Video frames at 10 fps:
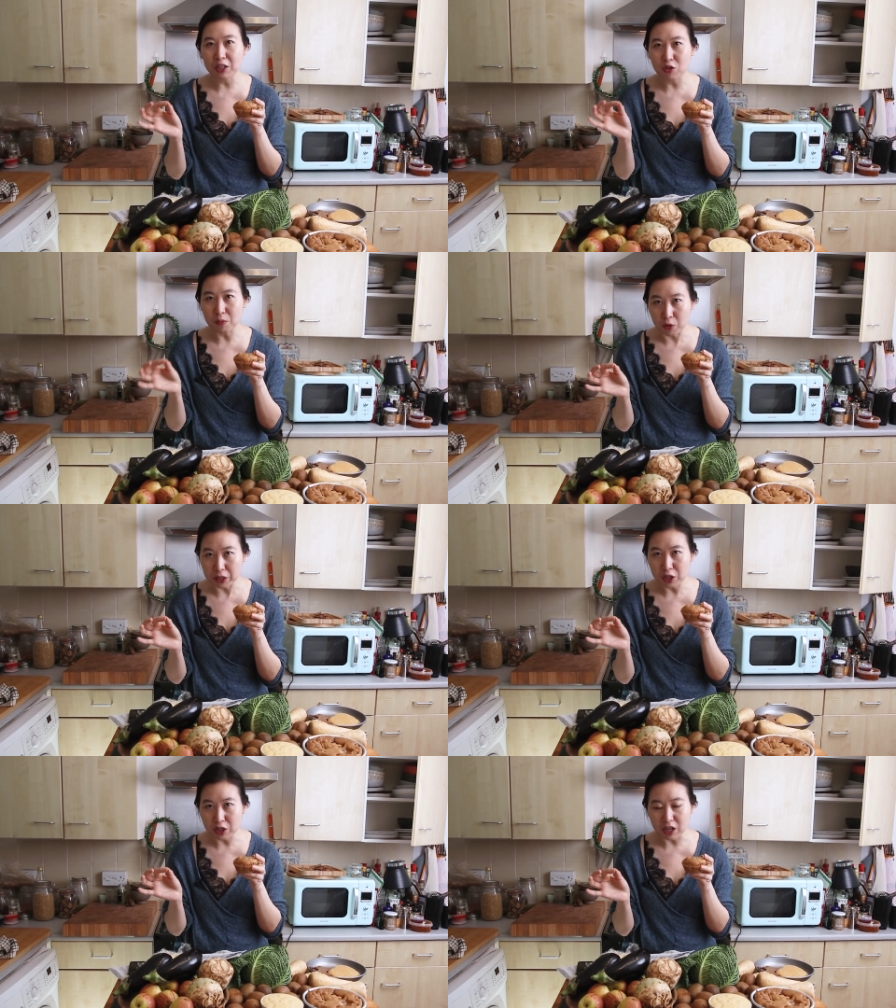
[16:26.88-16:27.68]
extra
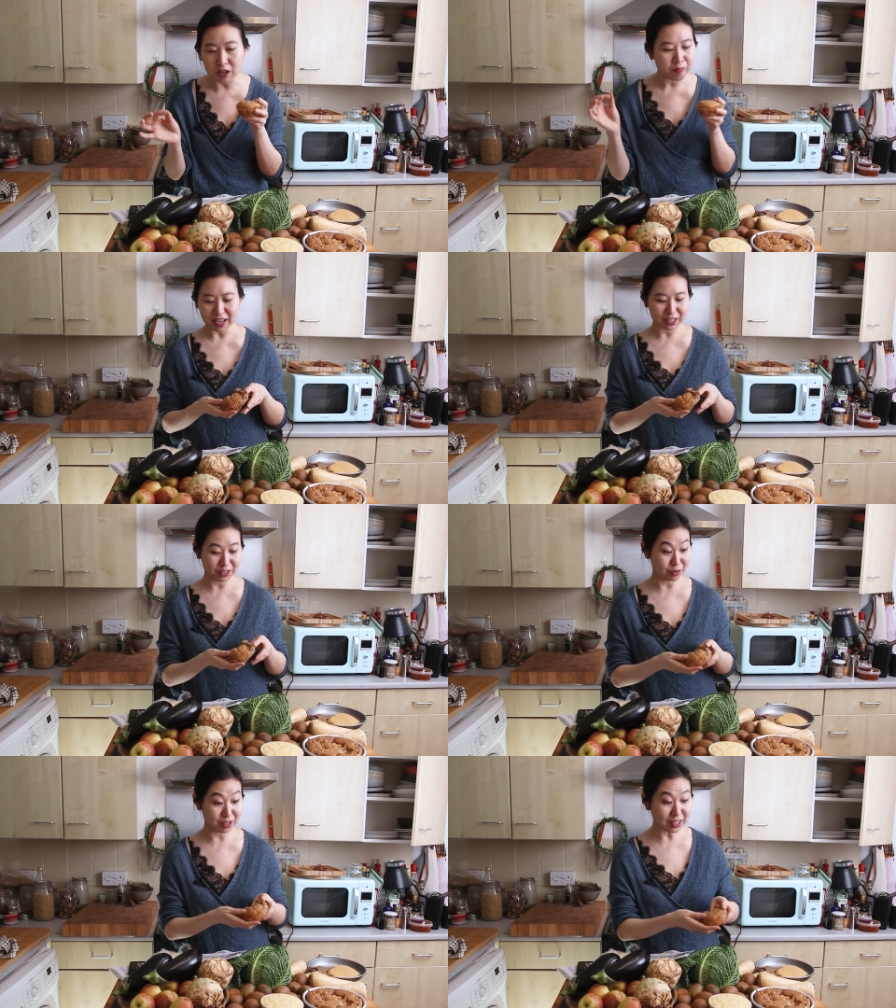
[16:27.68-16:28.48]
moisture.
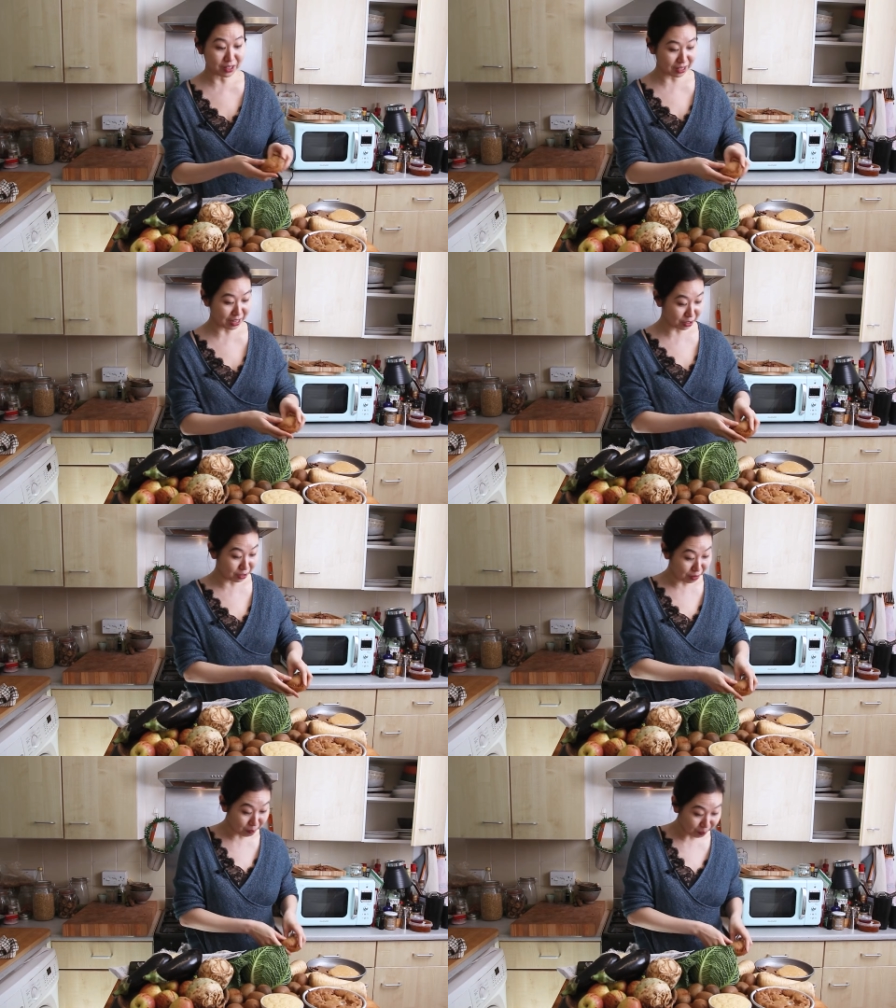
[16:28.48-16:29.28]
So that's actually